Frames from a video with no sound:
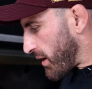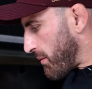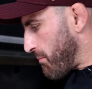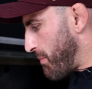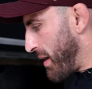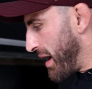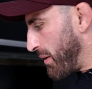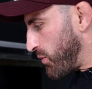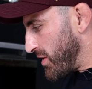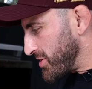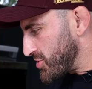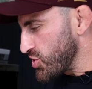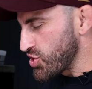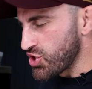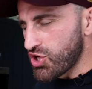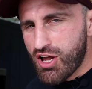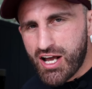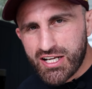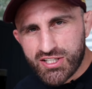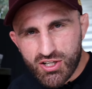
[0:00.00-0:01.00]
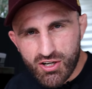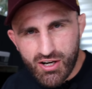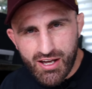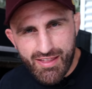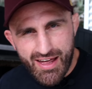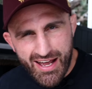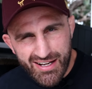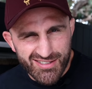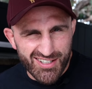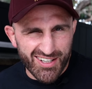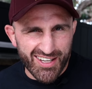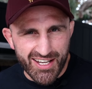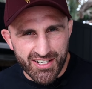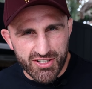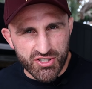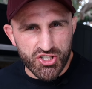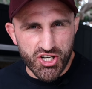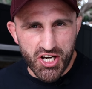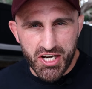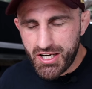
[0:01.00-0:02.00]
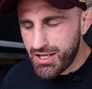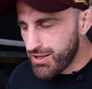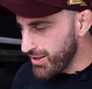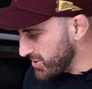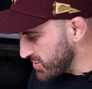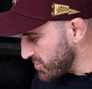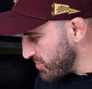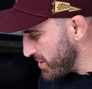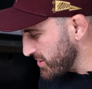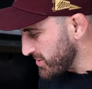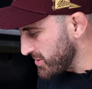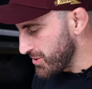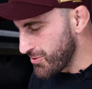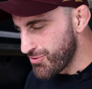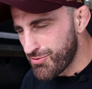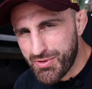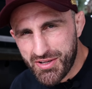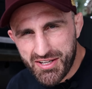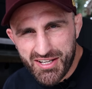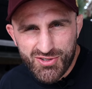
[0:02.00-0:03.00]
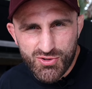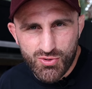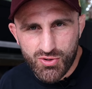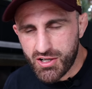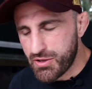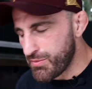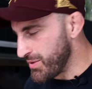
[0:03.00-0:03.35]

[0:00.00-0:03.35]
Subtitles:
But once you slice it like that, it's again cheating. I slice it a little bit, it's all gonna